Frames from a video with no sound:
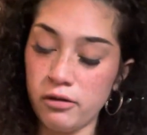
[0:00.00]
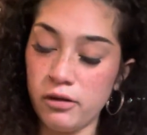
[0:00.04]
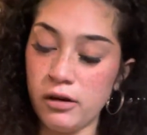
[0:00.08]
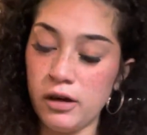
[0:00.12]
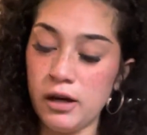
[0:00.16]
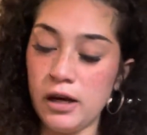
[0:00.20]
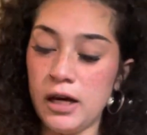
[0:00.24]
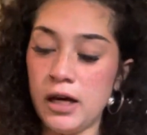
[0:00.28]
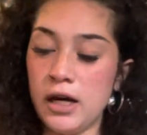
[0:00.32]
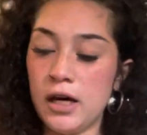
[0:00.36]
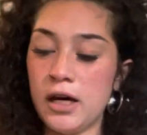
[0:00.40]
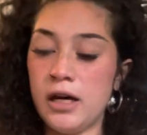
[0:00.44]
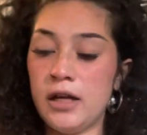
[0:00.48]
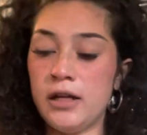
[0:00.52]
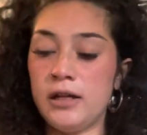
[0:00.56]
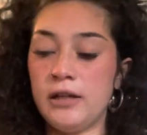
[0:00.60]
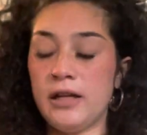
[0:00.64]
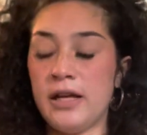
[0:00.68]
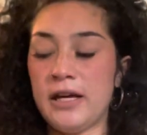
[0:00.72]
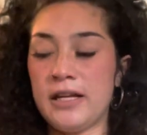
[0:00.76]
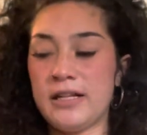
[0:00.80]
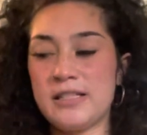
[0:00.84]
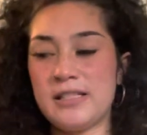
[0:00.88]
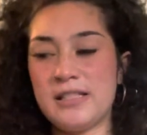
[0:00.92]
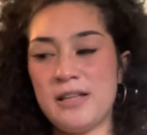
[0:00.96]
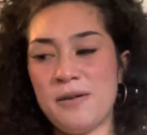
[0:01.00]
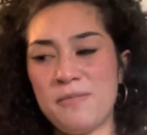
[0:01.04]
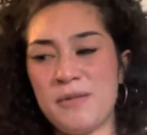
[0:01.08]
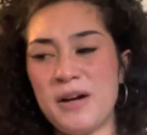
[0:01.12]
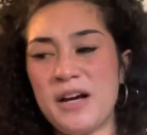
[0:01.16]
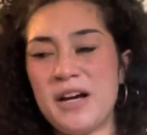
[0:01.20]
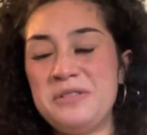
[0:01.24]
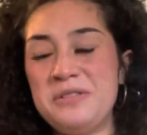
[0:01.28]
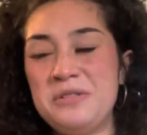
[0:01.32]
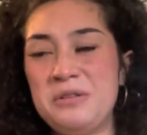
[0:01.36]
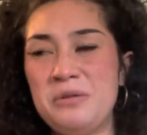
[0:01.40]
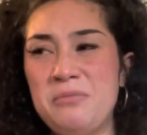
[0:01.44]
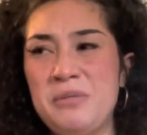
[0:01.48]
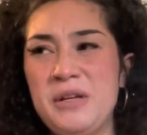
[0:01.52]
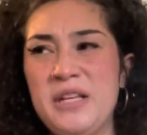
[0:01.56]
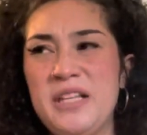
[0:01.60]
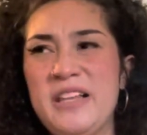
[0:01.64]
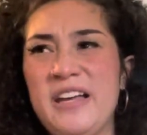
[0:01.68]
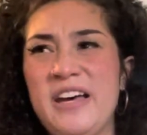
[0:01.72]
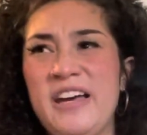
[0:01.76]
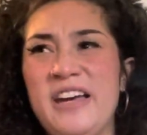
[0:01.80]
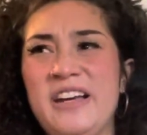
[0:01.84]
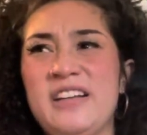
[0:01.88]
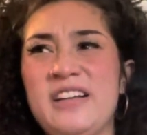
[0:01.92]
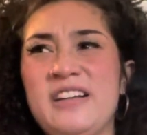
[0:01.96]
And, like, some guys would be
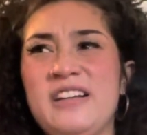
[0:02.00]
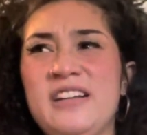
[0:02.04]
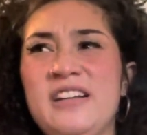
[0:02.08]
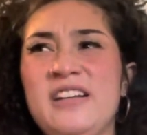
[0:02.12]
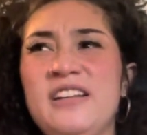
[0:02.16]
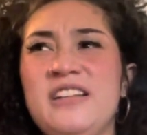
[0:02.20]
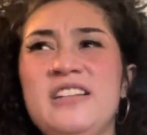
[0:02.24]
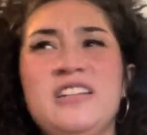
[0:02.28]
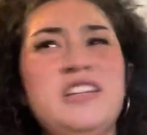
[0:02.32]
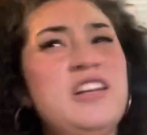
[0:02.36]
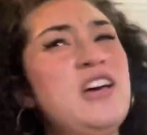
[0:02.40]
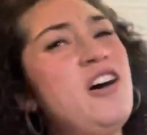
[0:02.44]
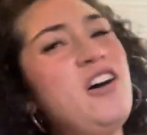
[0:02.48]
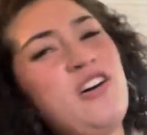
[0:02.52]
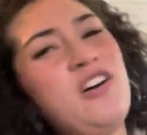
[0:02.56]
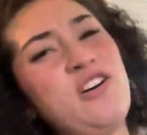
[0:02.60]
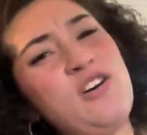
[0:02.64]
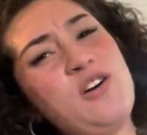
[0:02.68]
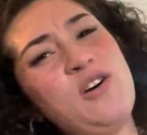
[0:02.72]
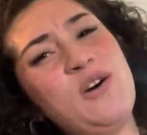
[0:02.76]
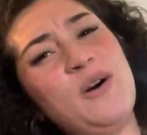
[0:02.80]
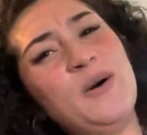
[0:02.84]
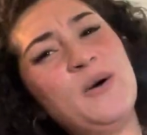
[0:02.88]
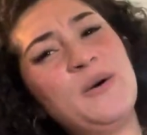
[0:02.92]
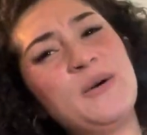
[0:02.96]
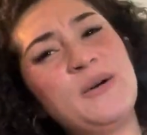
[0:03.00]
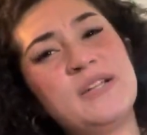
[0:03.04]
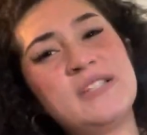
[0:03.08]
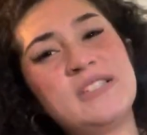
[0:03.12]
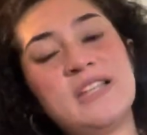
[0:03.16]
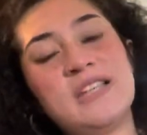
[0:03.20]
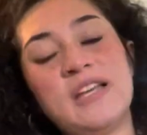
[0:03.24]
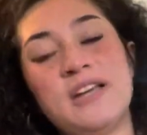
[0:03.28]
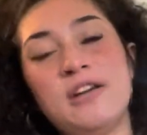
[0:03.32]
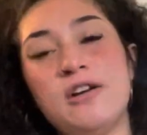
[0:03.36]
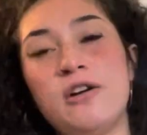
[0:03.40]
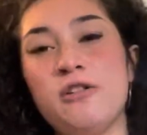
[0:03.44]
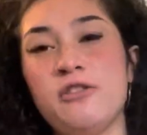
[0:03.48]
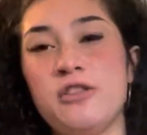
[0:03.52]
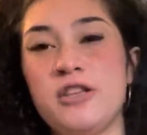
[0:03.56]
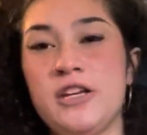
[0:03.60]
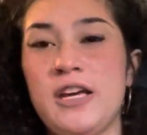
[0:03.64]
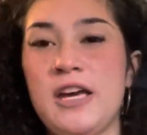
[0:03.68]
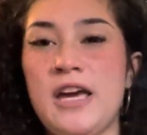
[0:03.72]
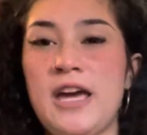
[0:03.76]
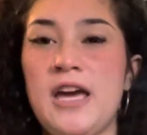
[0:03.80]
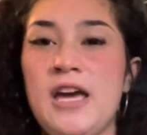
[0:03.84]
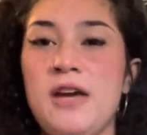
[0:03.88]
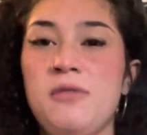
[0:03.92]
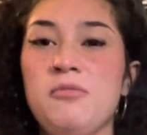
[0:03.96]
like, no, because they know the
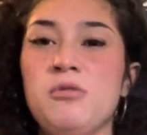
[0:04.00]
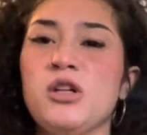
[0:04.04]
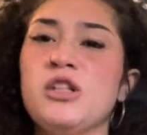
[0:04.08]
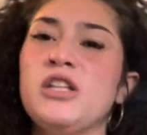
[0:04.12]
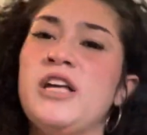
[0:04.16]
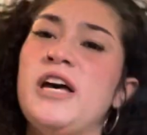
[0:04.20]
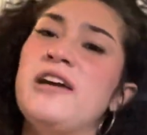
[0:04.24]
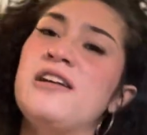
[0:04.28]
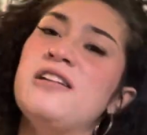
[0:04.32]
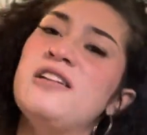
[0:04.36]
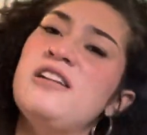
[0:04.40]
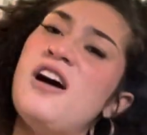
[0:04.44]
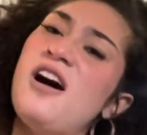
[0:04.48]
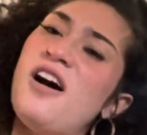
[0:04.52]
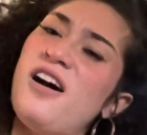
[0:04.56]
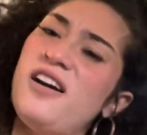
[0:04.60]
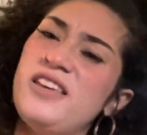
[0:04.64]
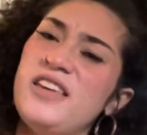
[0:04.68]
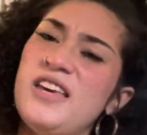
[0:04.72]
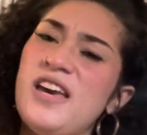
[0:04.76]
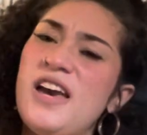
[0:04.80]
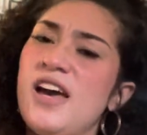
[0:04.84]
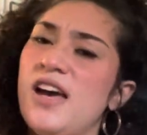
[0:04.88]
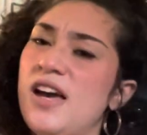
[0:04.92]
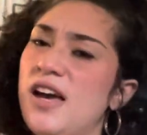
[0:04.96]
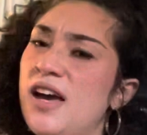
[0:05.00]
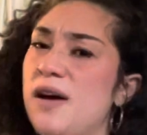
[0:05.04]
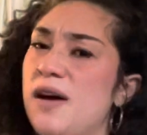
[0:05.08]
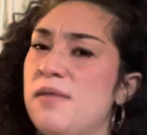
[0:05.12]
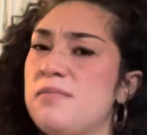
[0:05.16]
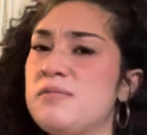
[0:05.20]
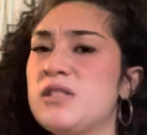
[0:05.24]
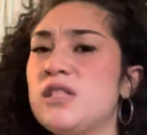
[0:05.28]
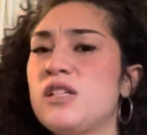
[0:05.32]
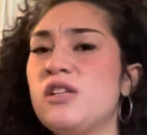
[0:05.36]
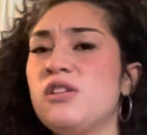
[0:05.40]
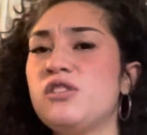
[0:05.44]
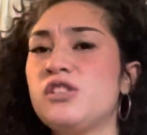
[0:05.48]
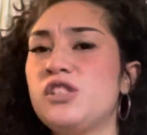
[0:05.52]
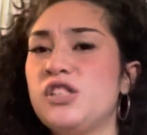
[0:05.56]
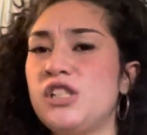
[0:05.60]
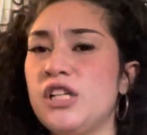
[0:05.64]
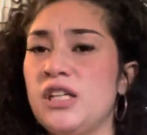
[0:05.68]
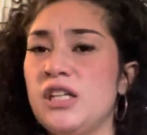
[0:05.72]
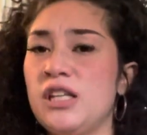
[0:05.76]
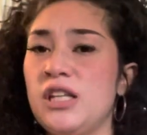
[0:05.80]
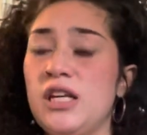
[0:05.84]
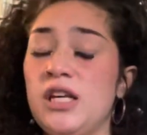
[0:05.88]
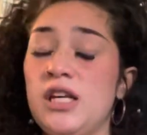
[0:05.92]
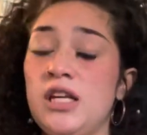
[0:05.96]
game, or like, not yet, I'm still
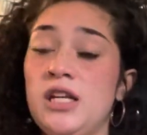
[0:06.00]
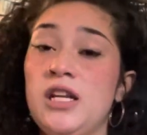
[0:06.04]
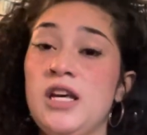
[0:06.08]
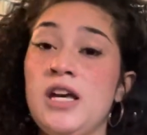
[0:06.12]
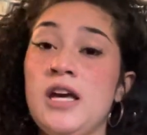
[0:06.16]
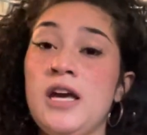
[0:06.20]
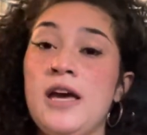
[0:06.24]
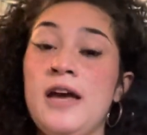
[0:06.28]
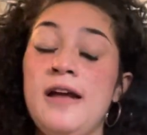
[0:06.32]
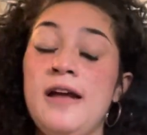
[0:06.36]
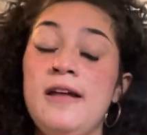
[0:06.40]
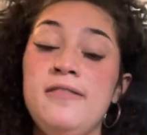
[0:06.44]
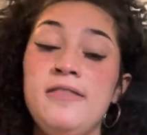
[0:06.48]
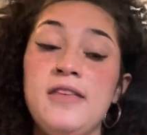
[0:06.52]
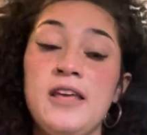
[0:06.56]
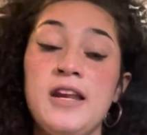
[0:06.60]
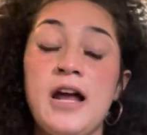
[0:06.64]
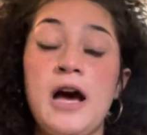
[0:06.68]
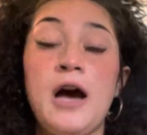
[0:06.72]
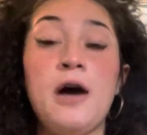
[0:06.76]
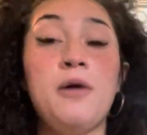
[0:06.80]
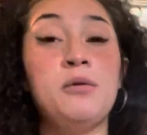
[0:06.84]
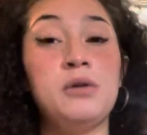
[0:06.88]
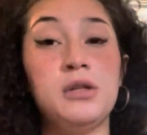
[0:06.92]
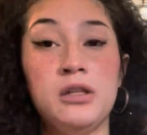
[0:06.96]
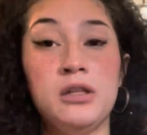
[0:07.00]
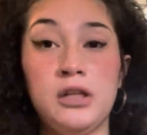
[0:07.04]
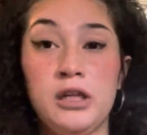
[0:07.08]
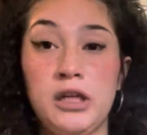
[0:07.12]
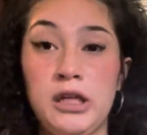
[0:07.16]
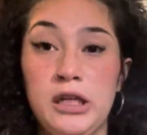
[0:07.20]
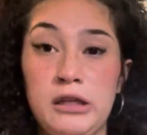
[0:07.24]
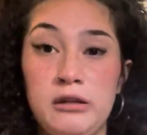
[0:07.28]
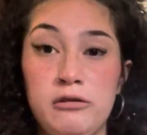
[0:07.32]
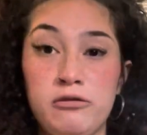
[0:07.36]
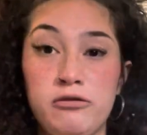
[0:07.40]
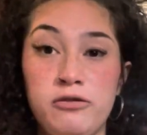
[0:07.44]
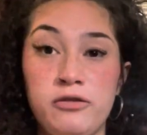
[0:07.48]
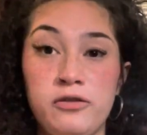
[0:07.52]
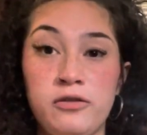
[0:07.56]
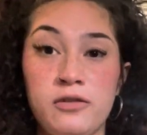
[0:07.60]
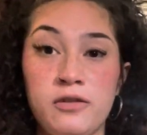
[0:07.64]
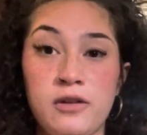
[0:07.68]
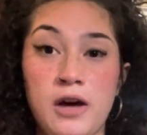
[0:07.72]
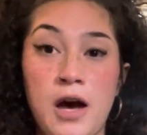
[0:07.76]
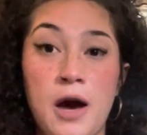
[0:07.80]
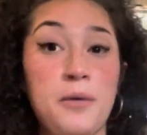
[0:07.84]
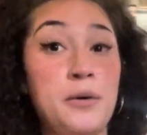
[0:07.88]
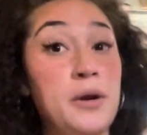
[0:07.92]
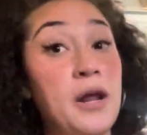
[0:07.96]
chilling. And then I would leave.
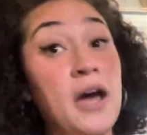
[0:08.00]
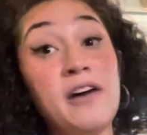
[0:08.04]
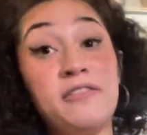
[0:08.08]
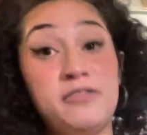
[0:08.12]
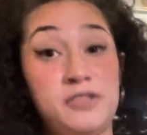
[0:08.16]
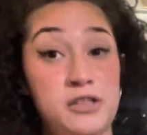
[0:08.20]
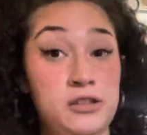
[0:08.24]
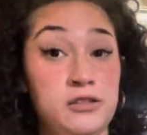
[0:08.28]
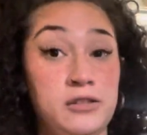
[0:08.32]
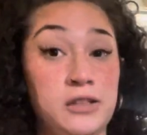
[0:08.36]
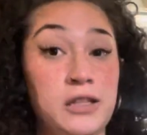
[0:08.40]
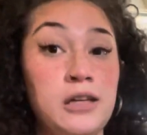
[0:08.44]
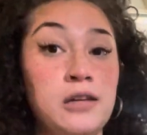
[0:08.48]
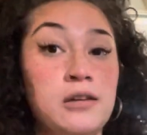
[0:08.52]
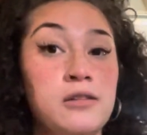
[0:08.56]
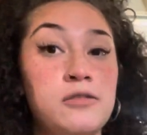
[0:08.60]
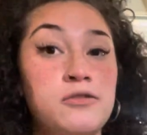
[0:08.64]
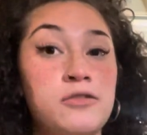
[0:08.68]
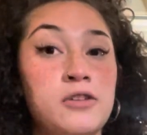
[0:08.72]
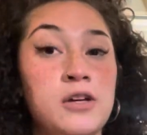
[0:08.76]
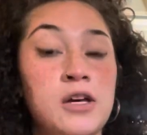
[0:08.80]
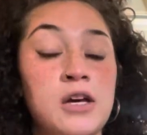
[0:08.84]
I would have to leave.